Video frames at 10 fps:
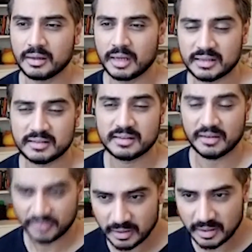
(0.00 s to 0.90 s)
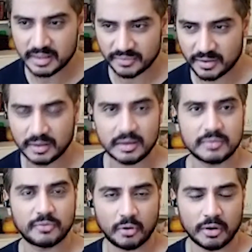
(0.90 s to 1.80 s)
definitely difficult
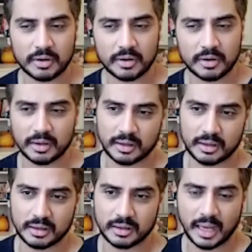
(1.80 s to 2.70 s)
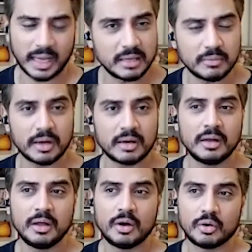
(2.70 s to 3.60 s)
for anyone
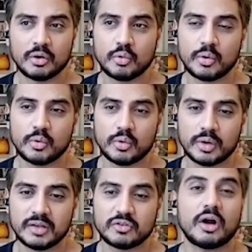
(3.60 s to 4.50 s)
who is not